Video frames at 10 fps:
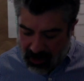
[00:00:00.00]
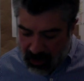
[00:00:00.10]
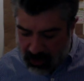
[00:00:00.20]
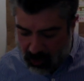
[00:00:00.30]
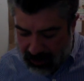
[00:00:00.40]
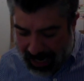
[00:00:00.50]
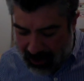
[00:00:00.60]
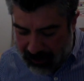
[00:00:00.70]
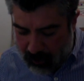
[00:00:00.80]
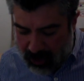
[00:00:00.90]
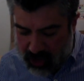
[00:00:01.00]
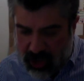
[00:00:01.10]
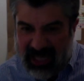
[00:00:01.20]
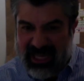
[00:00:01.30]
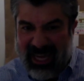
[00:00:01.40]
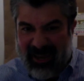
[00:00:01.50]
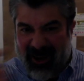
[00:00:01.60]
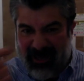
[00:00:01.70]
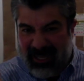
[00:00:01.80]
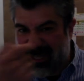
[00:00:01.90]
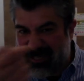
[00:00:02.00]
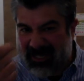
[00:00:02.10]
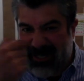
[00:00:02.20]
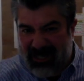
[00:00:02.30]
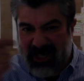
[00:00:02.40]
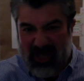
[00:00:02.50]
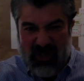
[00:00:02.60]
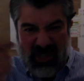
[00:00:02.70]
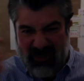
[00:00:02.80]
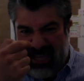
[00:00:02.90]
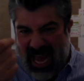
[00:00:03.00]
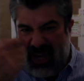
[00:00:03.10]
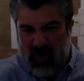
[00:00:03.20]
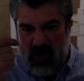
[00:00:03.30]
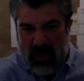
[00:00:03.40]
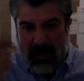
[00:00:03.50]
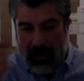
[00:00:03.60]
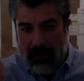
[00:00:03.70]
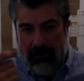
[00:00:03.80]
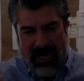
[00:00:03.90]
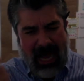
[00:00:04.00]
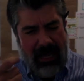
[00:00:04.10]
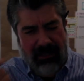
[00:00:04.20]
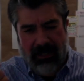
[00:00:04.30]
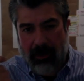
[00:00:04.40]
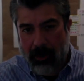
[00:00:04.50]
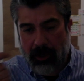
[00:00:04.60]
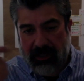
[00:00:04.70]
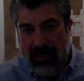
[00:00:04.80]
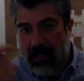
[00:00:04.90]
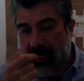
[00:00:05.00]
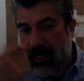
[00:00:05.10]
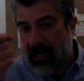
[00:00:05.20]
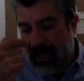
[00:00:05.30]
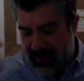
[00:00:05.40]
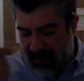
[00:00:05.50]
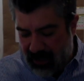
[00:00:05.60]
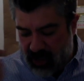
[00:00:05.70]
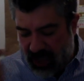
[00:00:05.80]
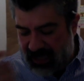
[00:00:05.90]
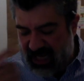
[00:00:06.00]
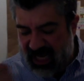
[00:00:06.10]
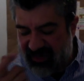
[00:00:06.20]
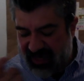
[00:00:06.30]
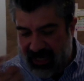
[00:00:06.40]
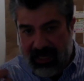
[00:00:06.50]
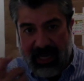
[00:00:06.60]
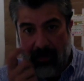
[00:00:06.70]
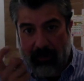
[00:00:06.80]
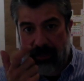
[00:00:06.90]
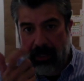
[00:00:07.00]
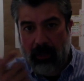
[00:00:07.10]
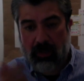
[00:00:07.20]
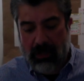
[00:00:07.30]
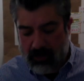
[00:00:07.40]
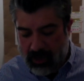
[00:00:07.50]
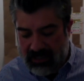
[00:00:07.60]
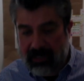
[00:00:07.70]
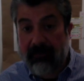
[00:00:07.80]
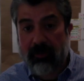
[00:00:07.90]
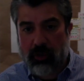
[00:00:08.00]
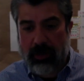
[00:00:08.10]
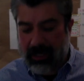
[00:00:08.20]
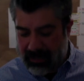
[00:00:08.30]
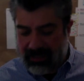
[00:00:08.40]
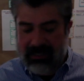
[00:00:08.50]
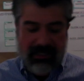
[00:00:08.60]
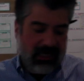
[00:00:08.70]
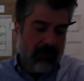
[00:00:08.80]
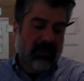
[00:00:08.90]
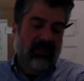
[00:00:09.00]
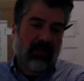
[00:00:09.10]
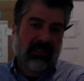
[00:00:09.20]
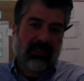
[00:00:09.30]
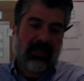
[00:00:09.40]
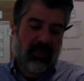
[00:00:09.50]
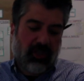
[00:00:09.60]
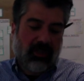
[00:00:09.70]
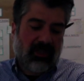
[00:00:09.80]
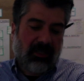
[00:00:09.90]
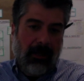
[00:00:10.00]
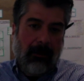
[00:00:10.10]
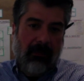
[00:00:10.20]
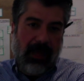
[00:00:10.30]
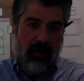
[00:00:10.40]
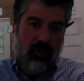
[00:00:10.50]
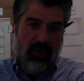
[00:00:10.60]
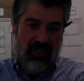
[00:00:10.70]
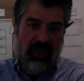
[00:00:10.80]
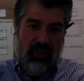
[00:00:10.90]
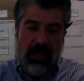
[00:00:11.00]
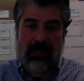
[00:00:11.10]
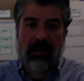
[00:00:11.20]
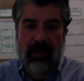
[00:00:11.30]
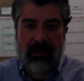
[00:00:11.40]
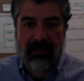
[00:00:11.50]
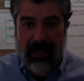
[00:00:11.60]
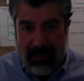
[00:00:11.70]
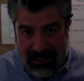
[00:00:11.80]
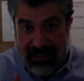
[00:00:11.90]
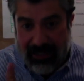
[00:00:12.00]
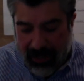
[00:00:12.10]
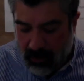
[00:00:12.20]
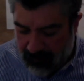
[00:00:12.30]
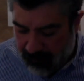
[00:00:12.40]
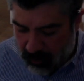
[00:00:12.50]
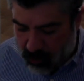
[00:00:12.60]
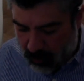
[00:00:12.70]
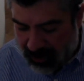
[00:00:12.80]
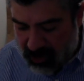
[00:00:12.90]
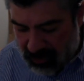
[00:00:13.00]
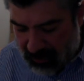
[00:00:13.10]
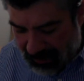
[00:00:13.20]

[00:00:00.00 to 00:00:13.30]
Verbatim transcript: So now they're injecting it all into the tissues of the actual gum. Yikes, that hurts. And they inject it, and then everything goes numb. So that's infiltrating. That's the same as on stitches and you just inject it into the skin. That's an infiltration.